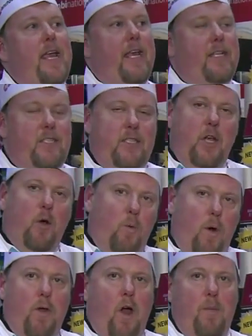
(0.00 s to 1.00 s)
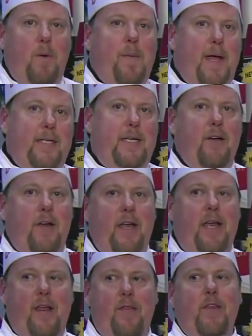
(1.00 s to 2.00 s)
it still won't harbor
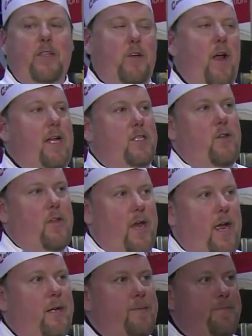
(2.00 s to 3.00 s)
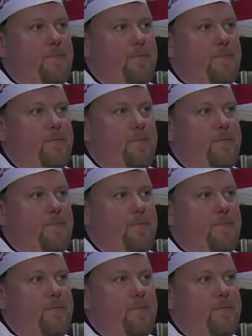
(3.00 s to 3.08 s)
bacteria in the scratch or the nick.